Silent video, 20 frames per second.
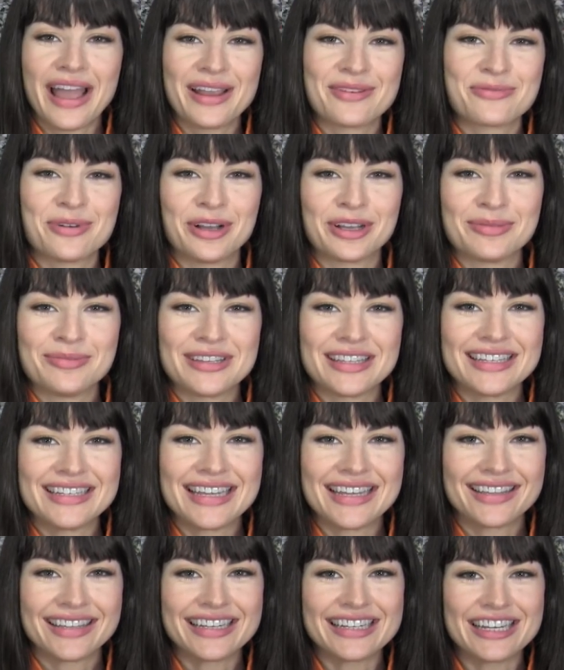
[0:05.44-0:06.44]
and welcome to the
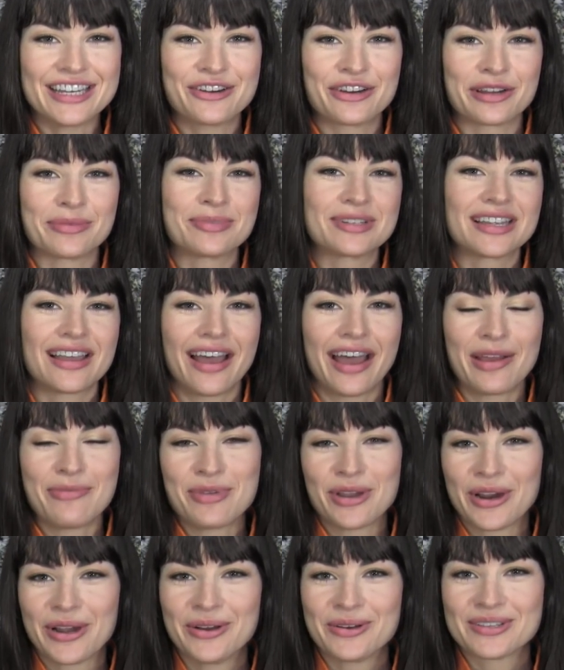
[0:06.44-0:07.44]
Daily Decrypt.
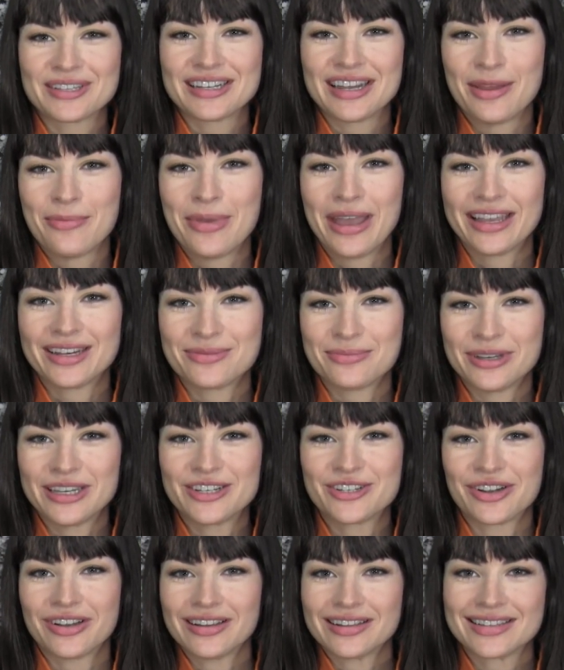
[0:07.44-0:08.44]
I'm your host, Amanda B.
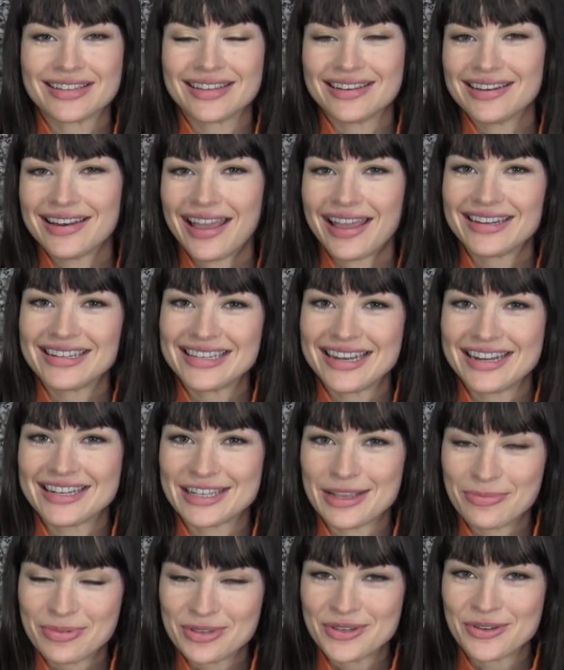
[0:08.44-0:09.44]
Johnson, and
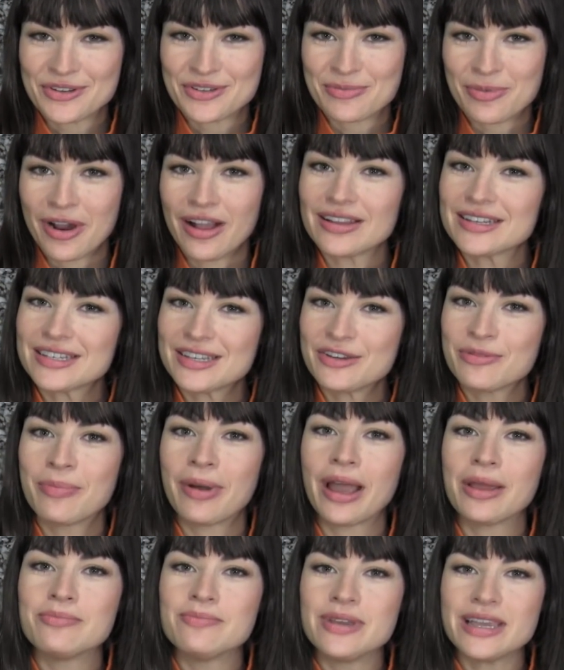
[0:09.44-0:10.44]
today's episode is brought to you
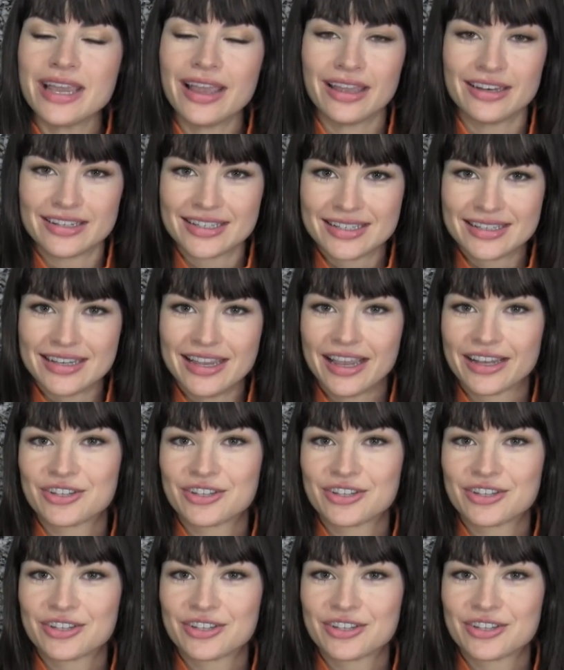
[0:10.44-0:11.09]
by B&C